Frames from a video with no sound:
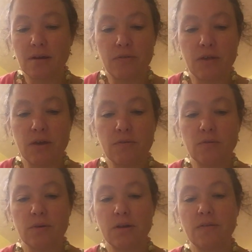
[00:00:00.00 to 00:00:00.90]
and those
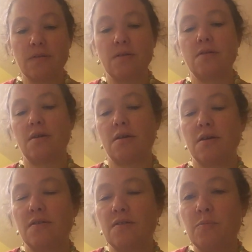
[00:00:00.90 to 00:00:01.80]
are words like
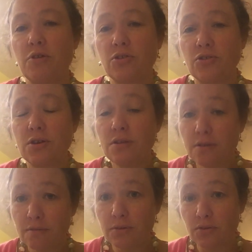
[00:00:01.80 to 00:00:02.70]
expression,
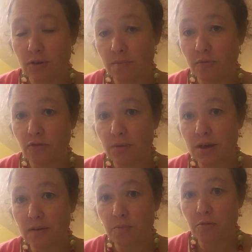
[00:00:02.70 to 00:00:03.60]
which comes from
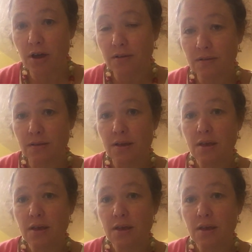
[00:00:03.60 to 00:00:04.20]
express,